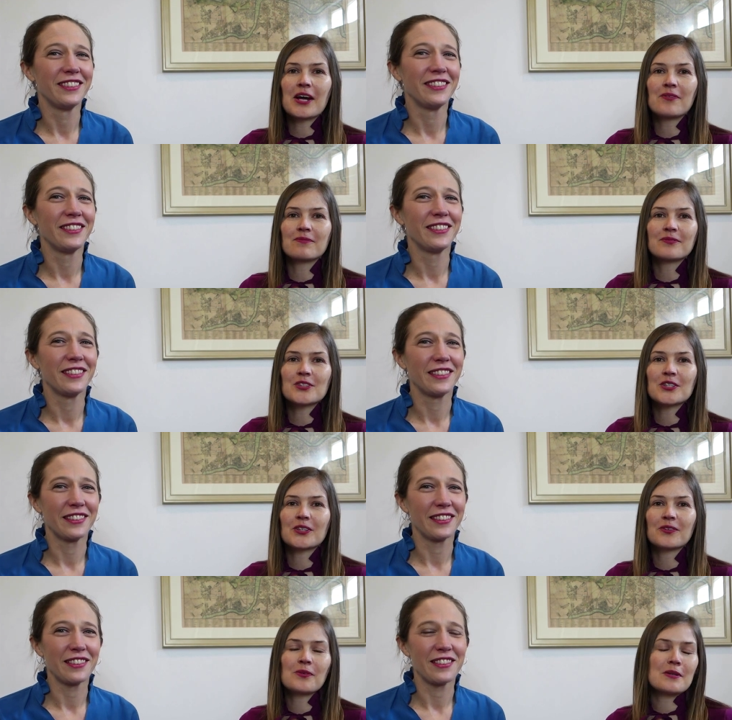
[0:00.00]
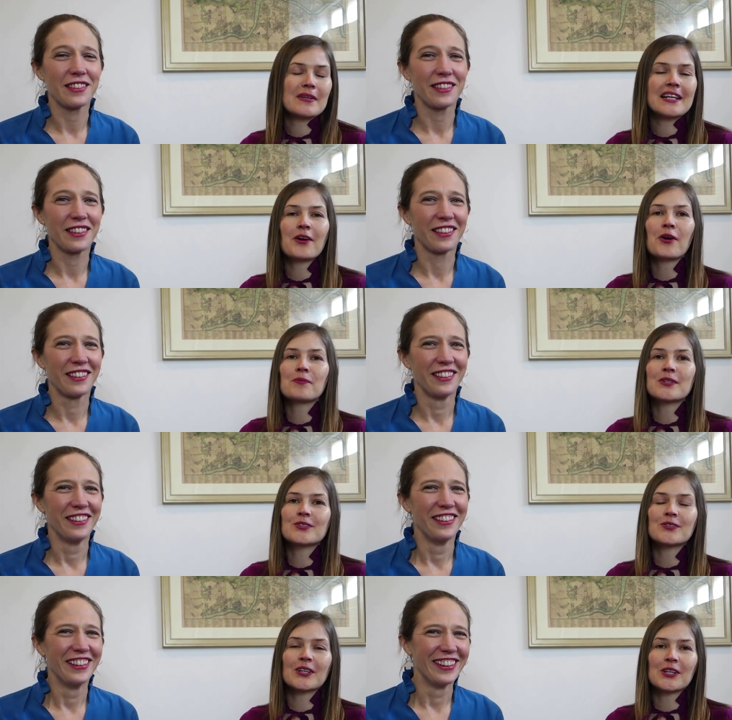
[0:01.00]
Speaker 1: um, to when Amelia opened
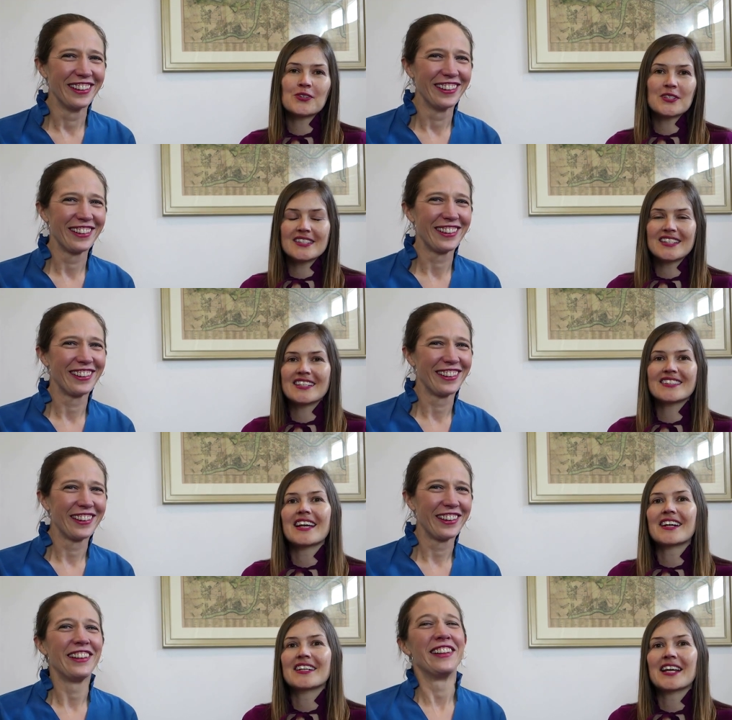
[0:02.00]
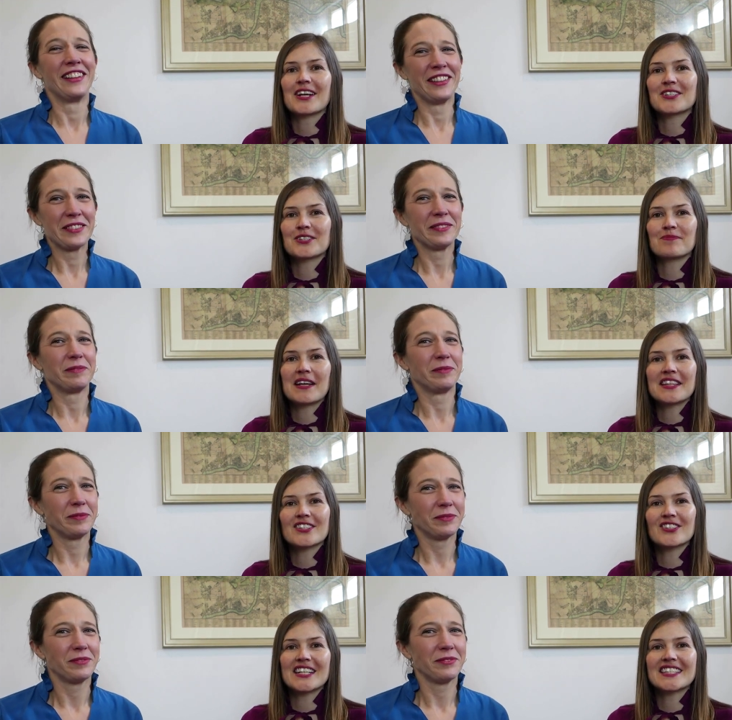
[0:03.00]
the door and I got to see exactly how she'd made
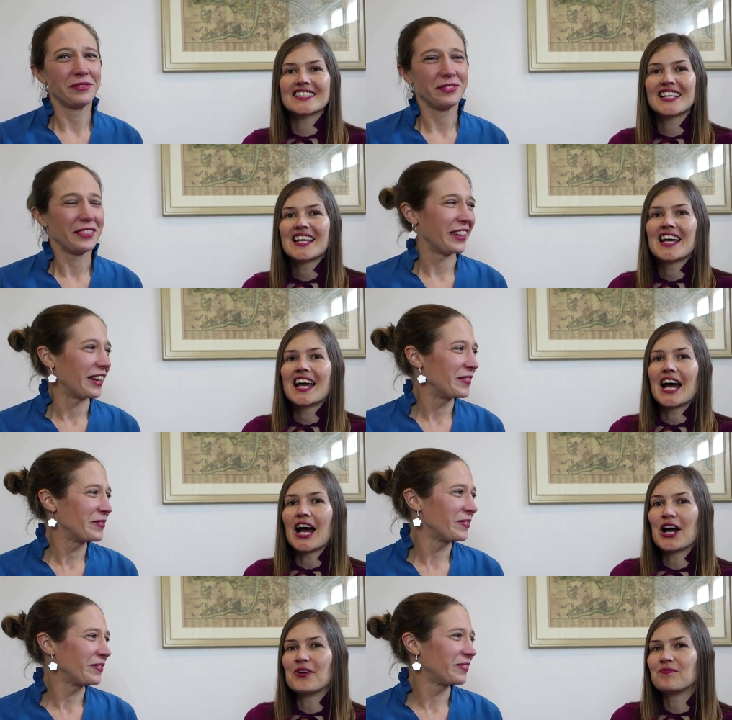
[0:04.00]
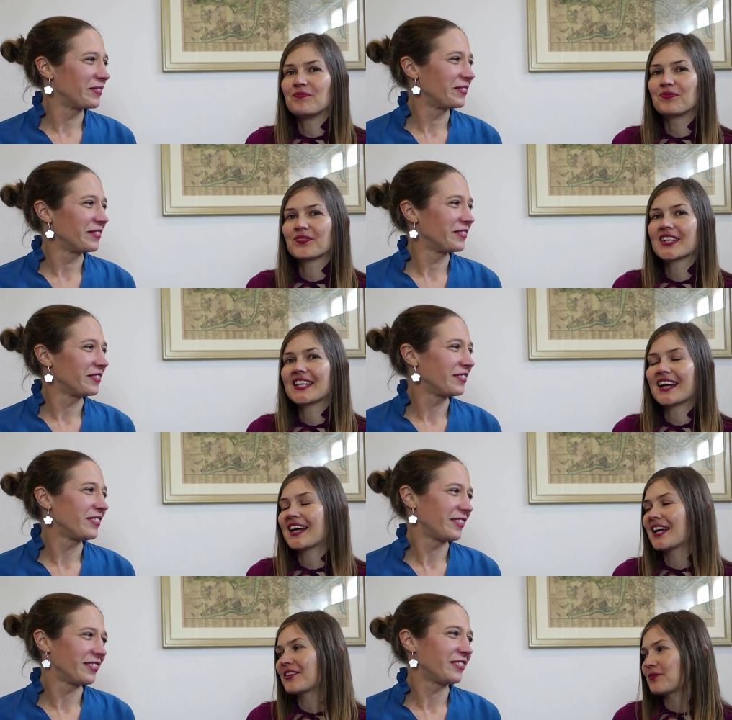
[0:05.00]
the dress. Yeah. Um,
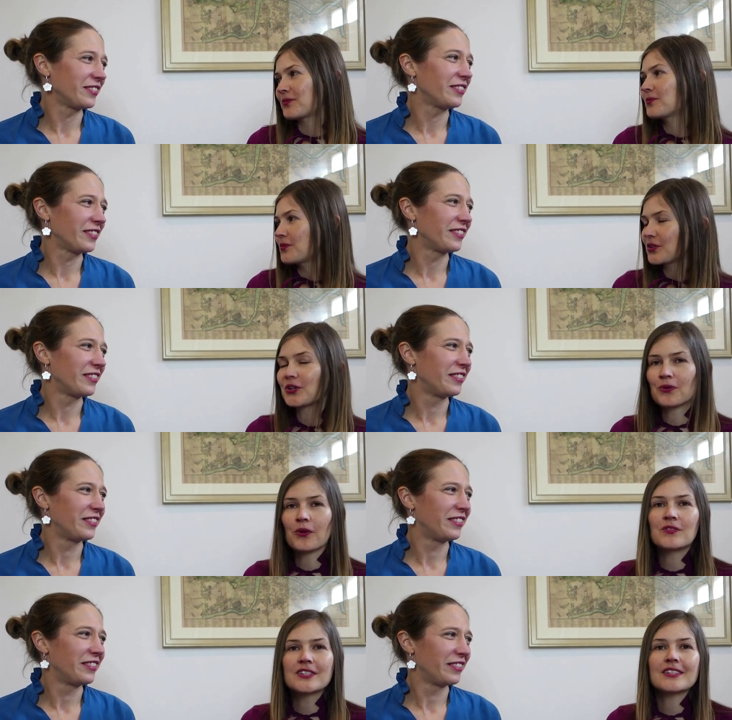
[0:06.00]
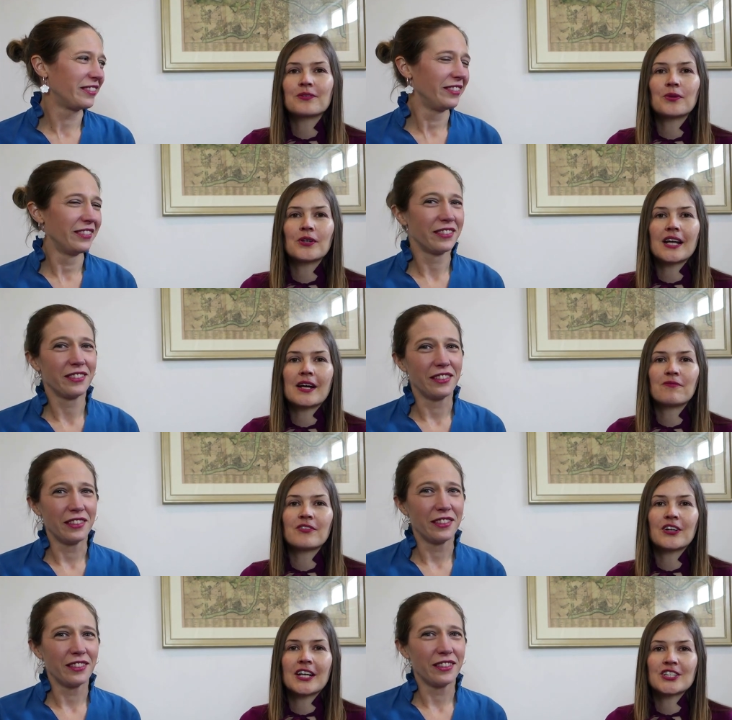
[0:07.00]
yeah, and you know, obviously what um,
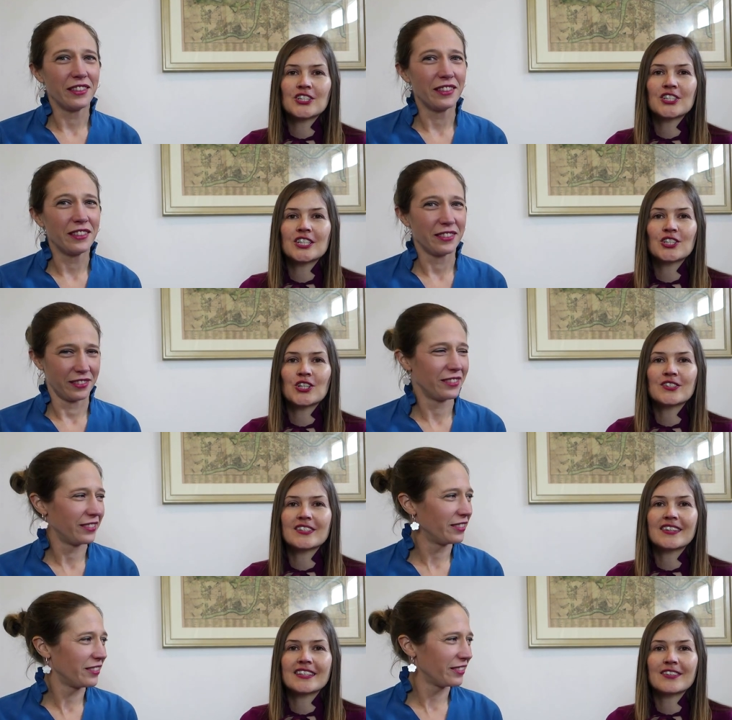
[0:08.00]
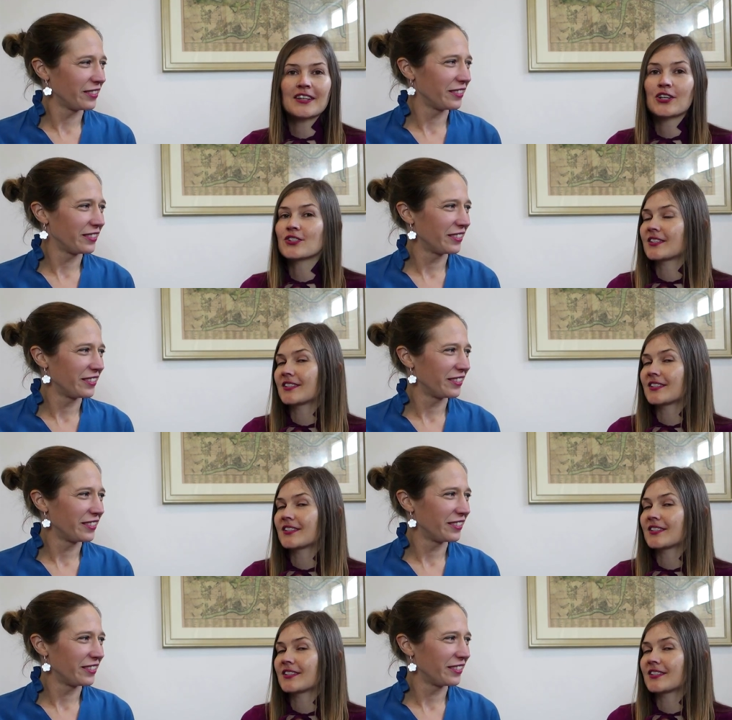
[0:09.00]
variation she'd chosen and things like that because I